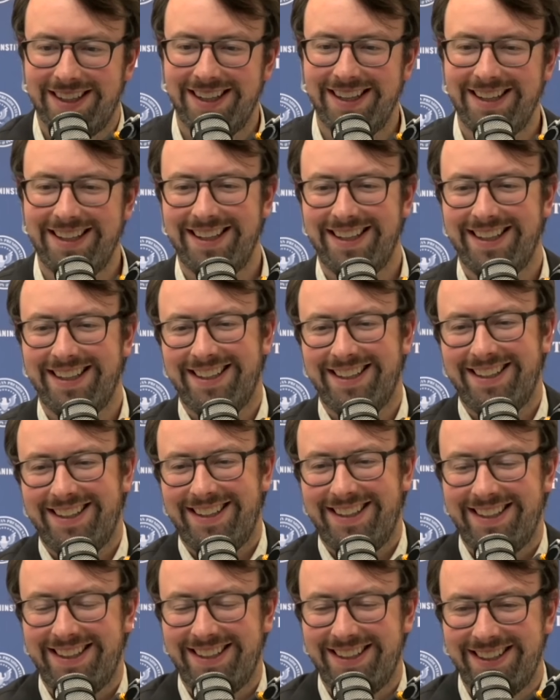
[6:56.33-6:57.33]

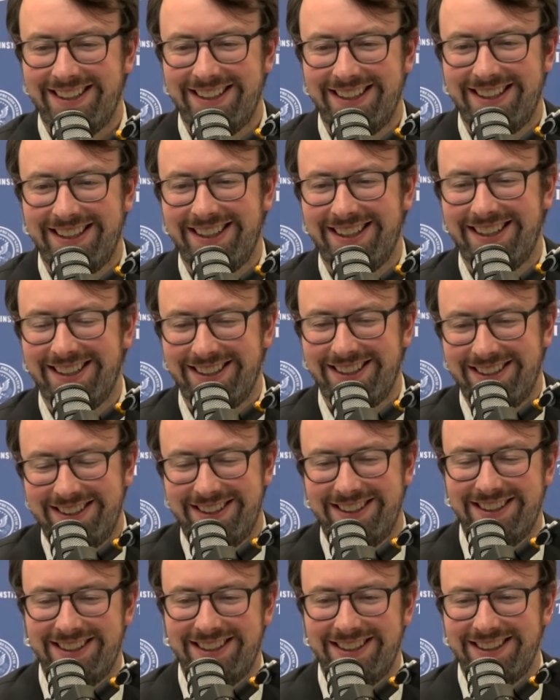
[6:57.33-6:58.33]

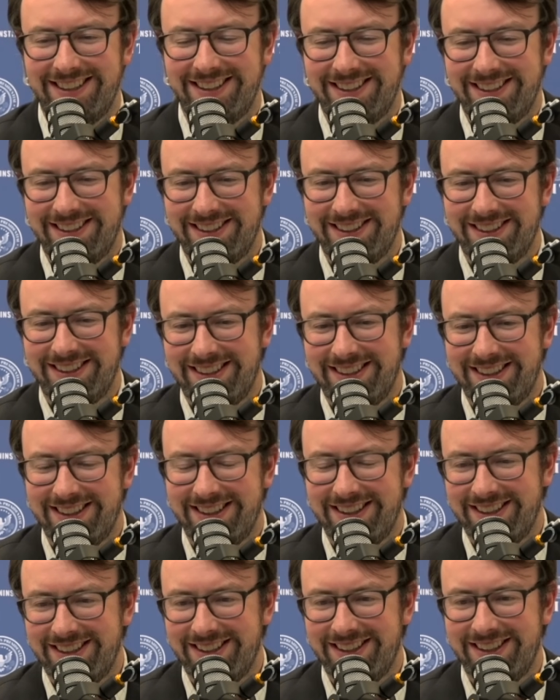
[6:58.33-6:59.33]

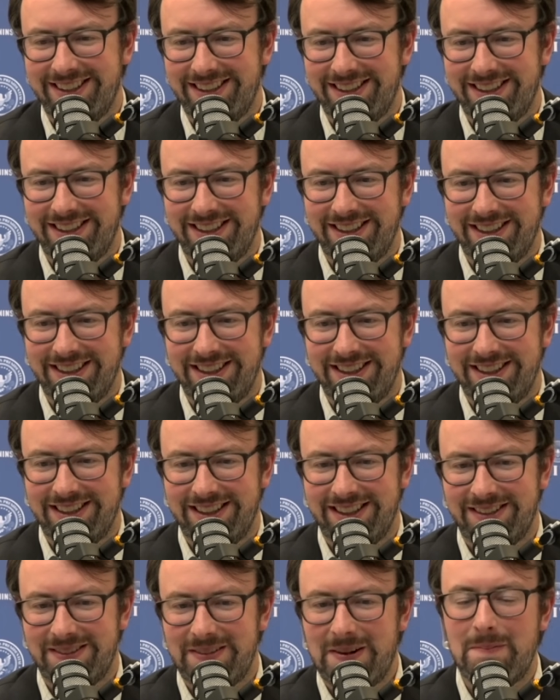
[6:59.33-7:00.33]

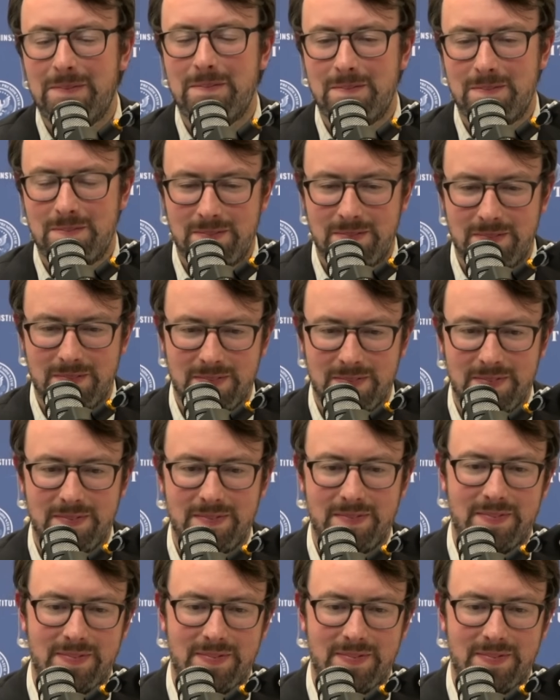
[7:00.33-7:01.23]
[no speech]